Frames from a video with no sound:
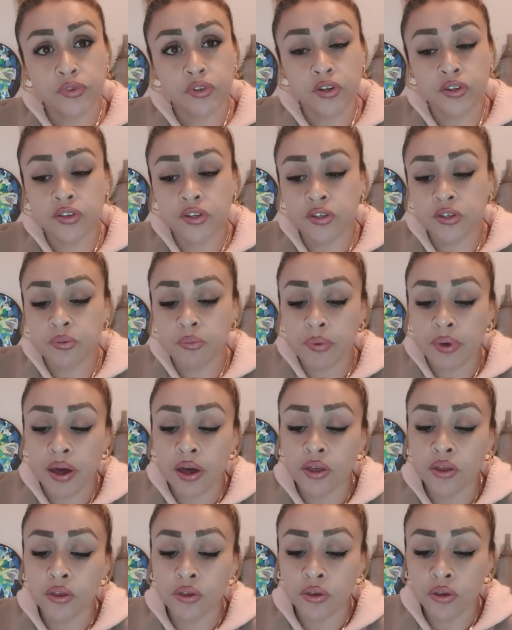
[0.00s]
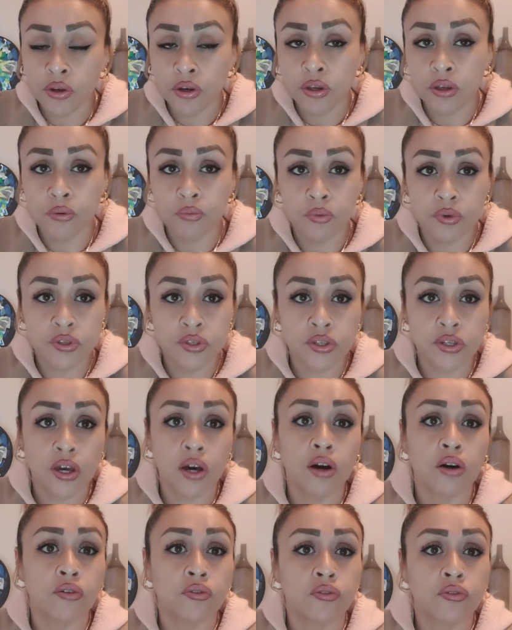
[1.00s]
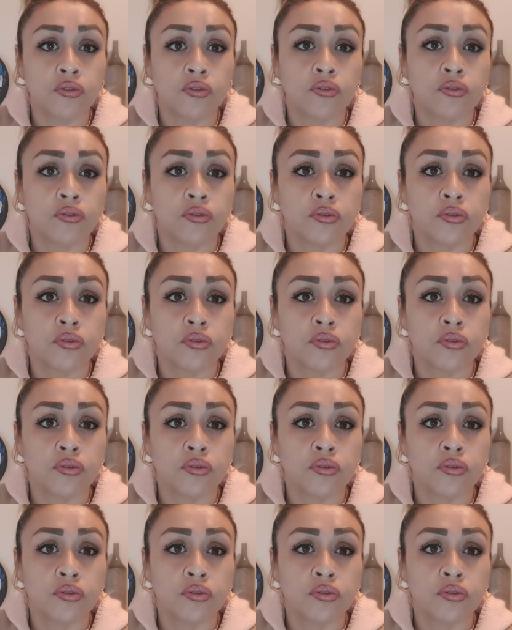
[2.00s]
Because it's about union with self.